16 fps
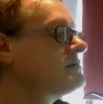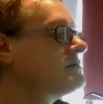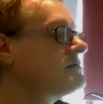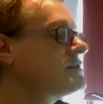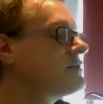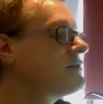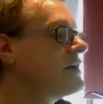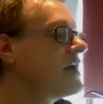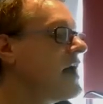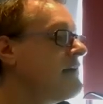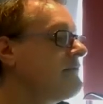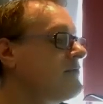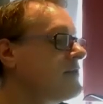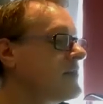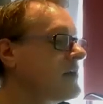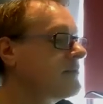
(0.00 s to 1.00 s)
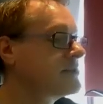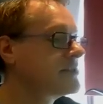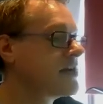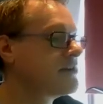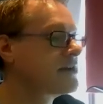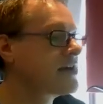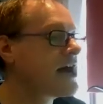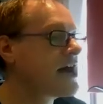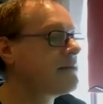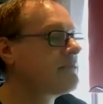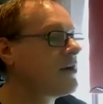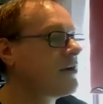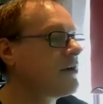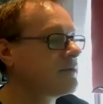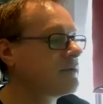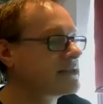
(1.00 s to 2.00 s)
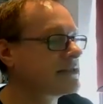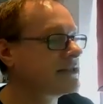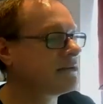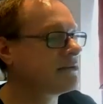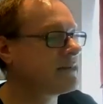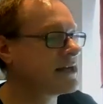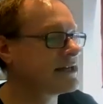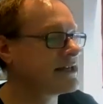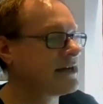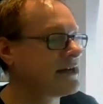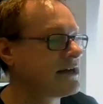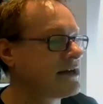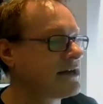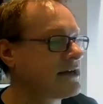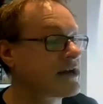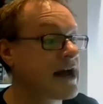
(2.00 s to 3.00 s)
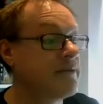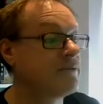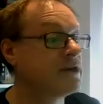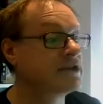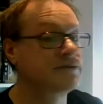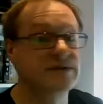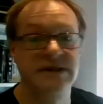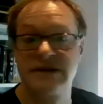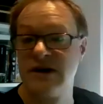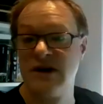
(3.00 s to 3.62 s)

sorry, everything was okay apart from this little bit down here again, which was